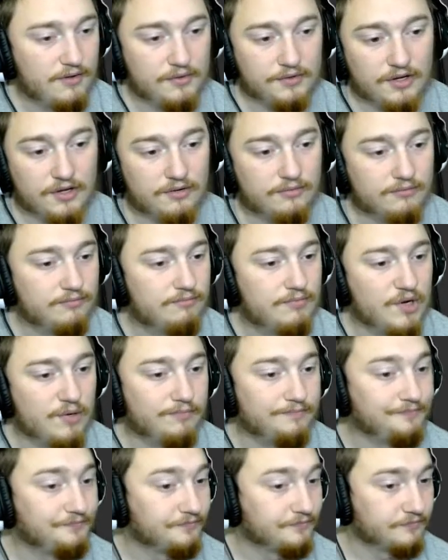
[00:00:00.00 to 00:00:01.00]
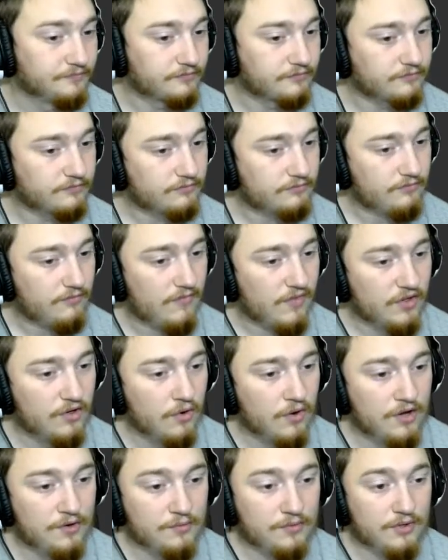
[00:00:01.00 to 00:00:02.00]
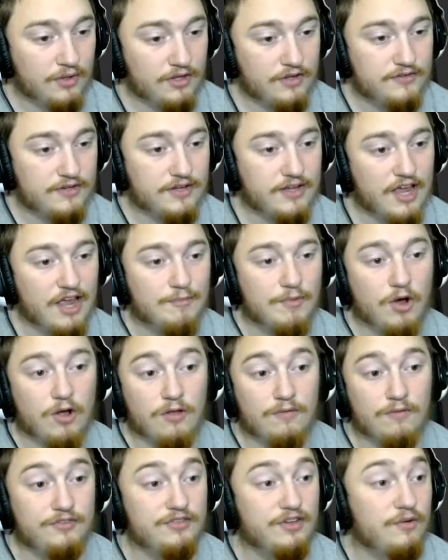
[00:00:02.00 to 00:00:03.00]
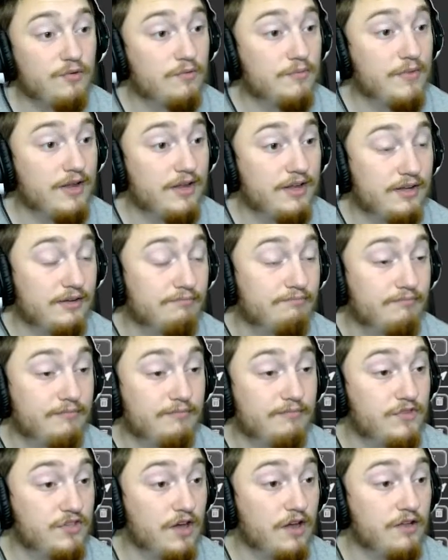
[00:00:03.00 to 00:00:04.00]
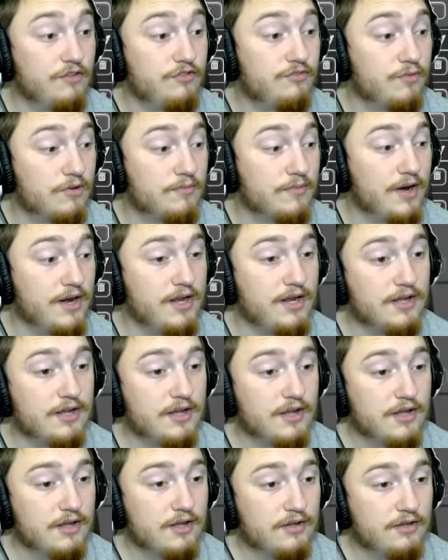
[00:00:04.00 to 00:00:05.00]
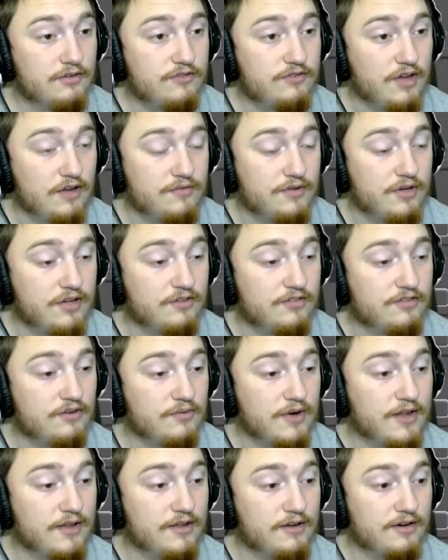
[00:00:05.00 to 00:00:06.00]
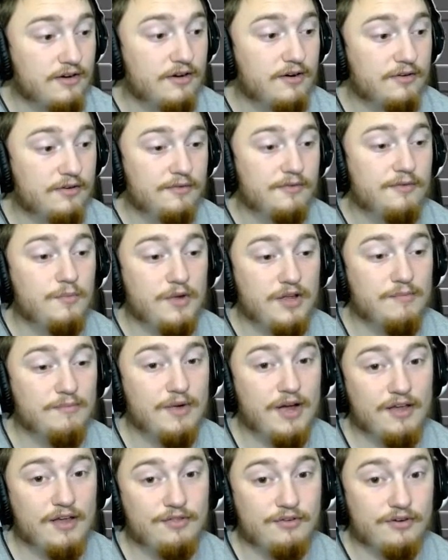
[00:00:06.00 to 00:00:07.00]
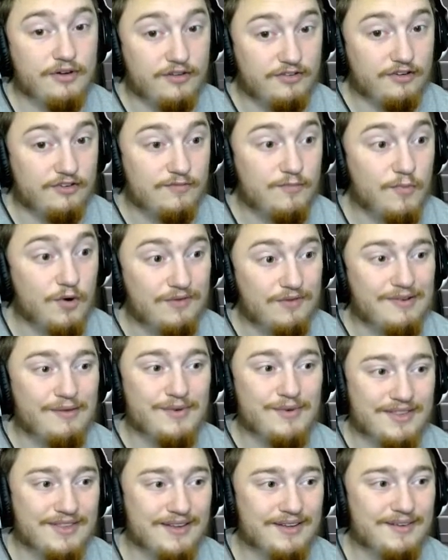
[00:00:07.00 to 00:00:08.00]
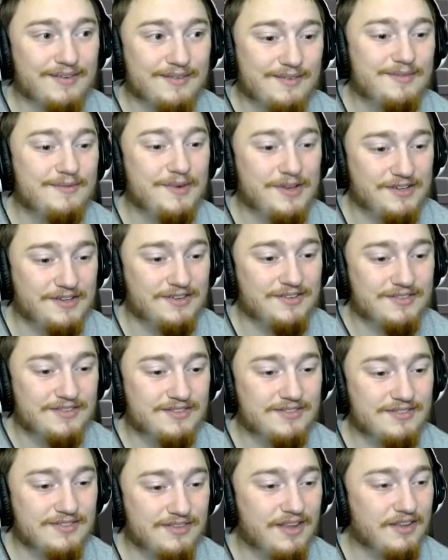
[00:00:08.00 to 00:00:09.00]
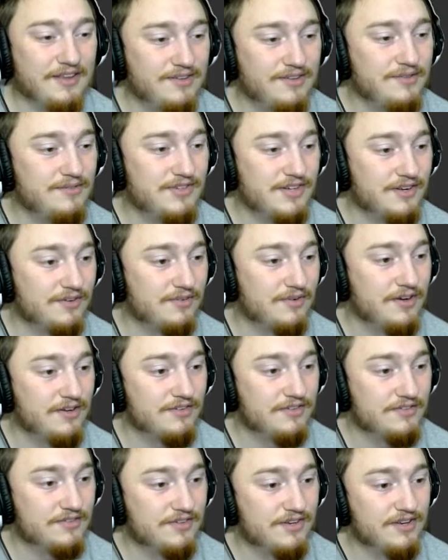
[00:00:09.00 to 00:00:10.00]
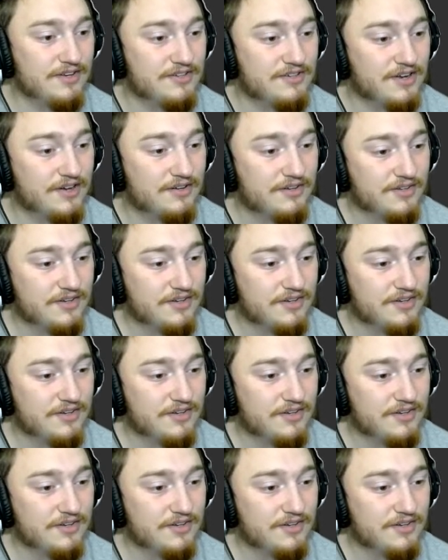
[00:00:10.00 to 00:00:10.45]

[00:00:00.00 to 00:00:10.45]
we go. Boom. Go ahead and release a game. All of a sudden, we're making tons more money. So yeah, if you can see right here, we can buy 36 more of everything, which is a huge increase, as you can tell.